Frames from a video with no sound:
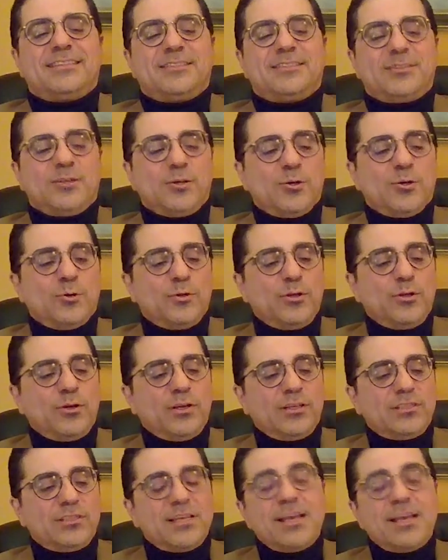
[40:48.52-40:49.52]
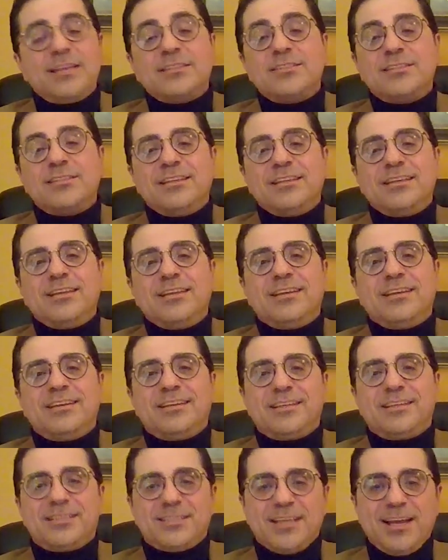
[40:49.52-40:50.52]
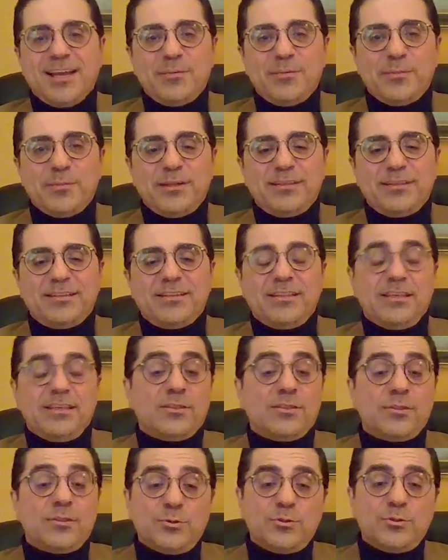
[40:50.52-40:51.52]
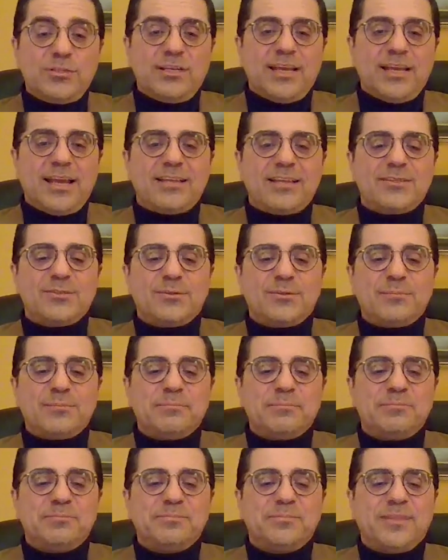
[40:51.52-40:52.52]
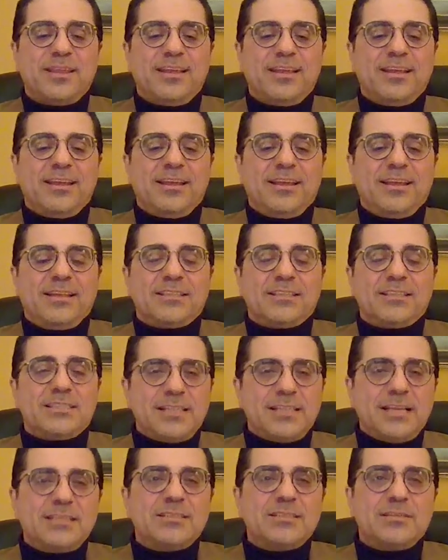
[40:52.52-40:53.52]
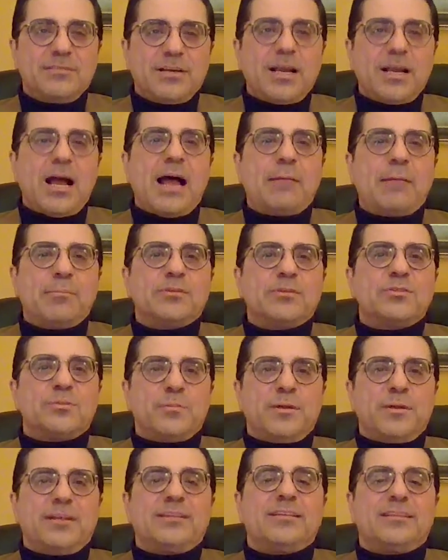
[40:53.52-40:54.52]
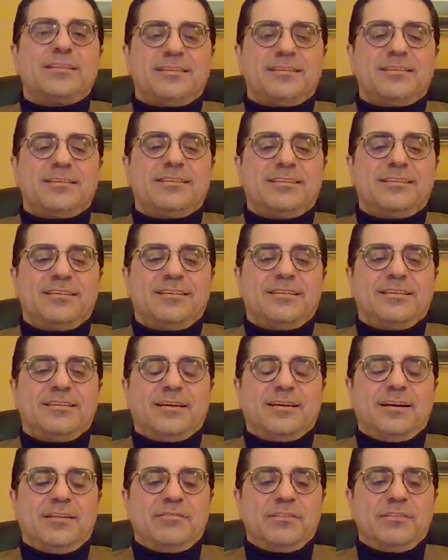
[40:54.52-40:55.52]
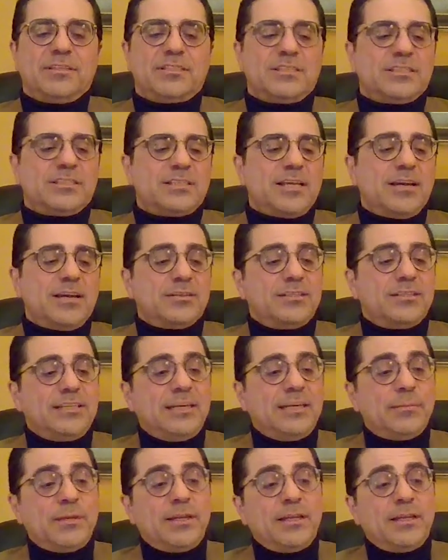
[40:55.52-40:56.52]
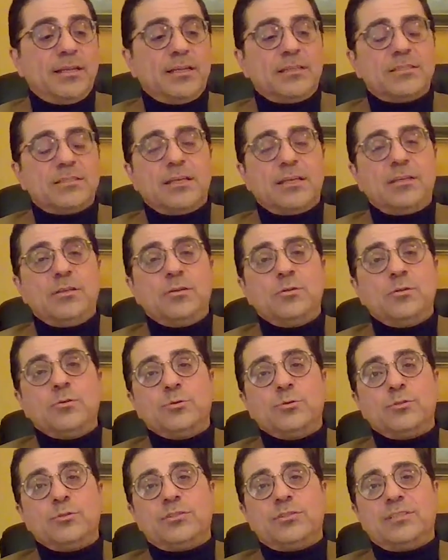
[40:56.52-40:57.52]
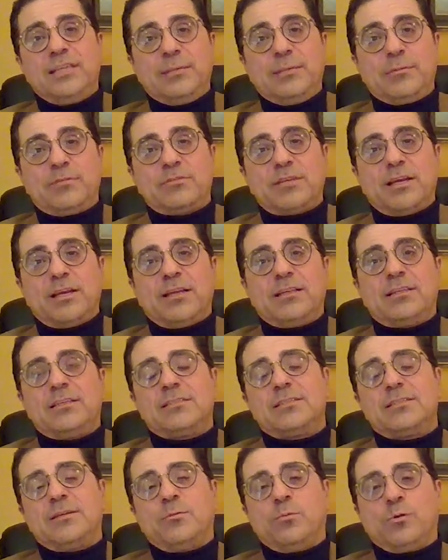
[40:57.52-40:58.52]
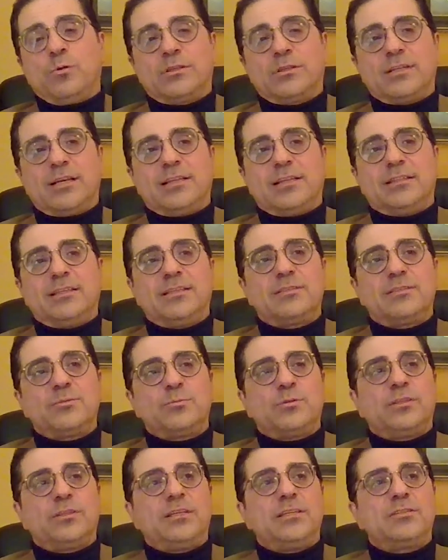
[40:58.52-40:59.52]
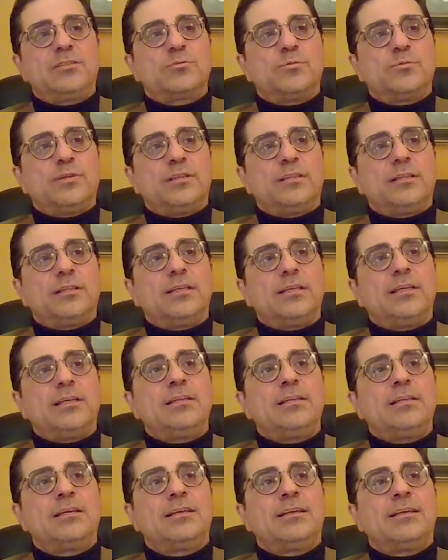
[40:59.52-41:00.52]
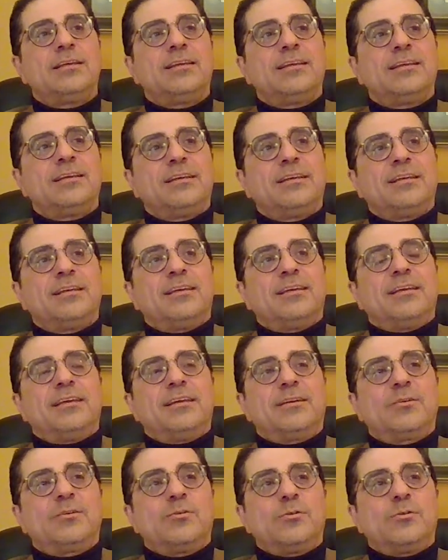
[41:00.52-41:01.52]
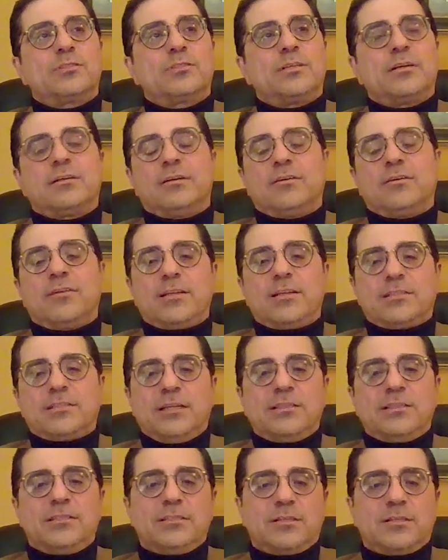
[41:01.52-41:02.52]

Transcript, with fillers: So you can sense the excitement, the enthusiasm, the sense of accomplishment of this entire team. And it is a huge team of scientists that worked on this with these three in the lead. And of course, our congratulations